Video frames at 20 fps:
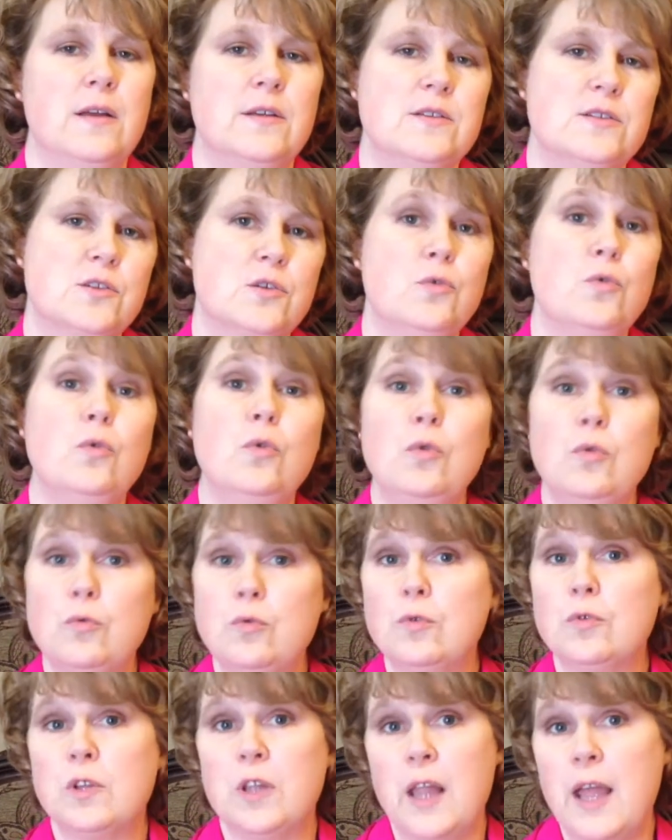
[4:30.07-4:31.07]

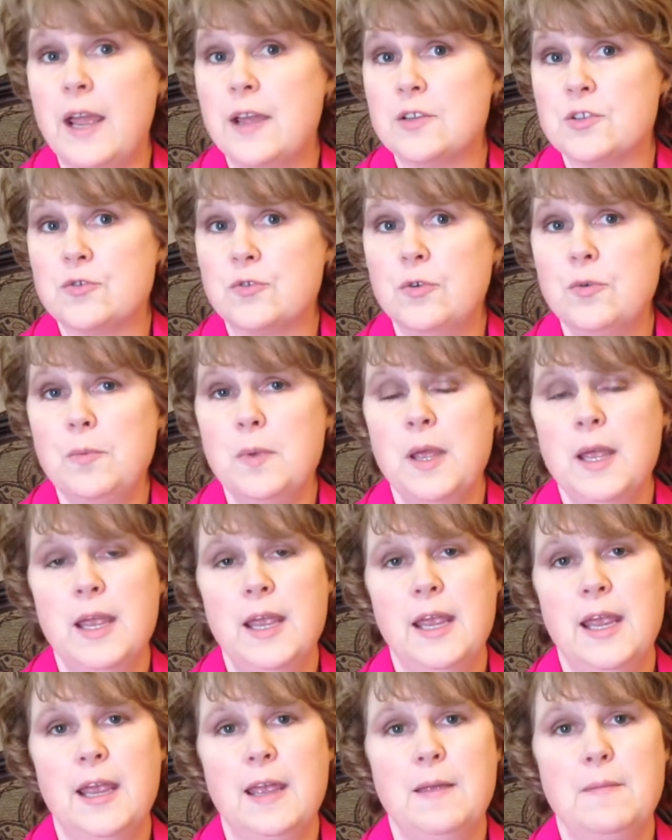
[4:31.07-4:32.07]
school classroom
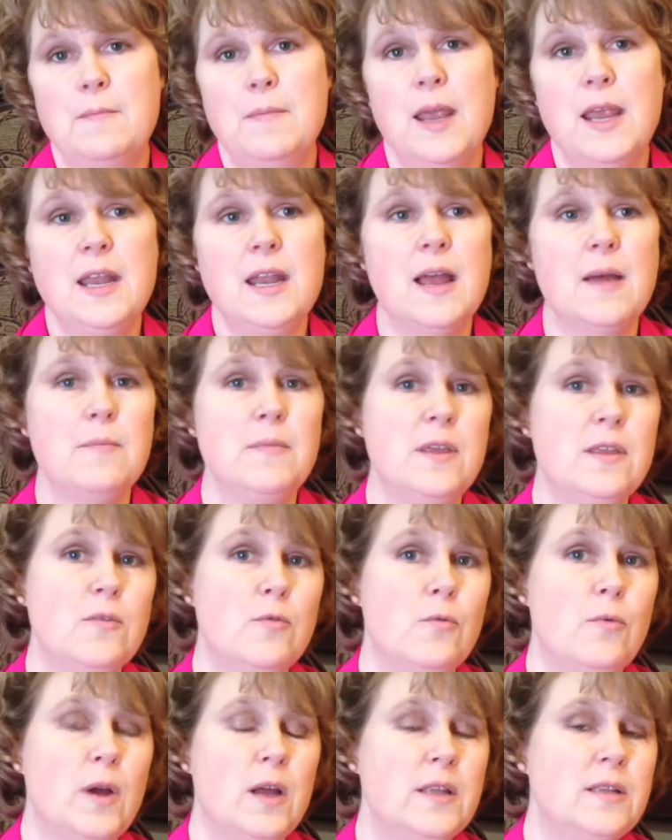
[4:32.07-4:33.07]
and may not be the
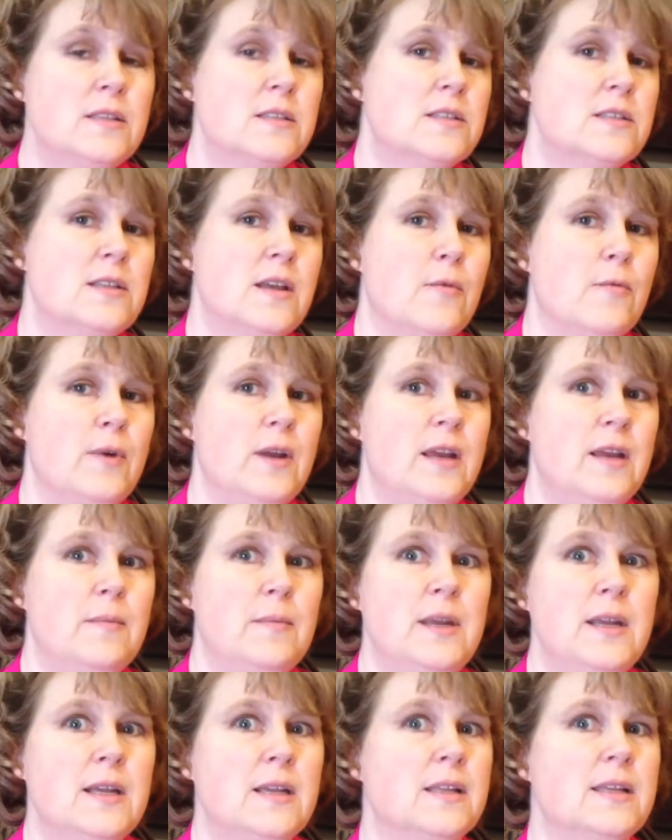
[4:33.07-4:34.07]
ones that we
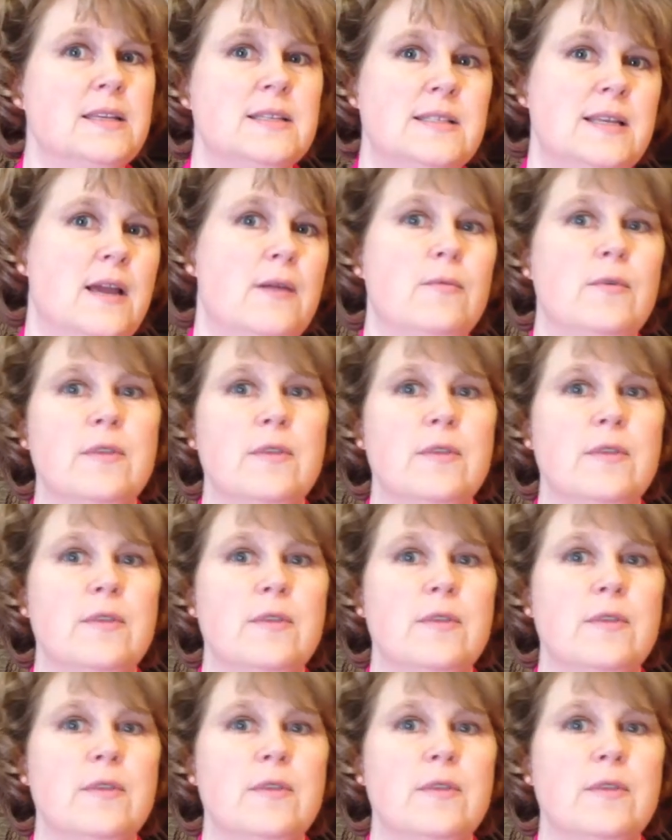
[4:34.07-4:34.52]
immediately say,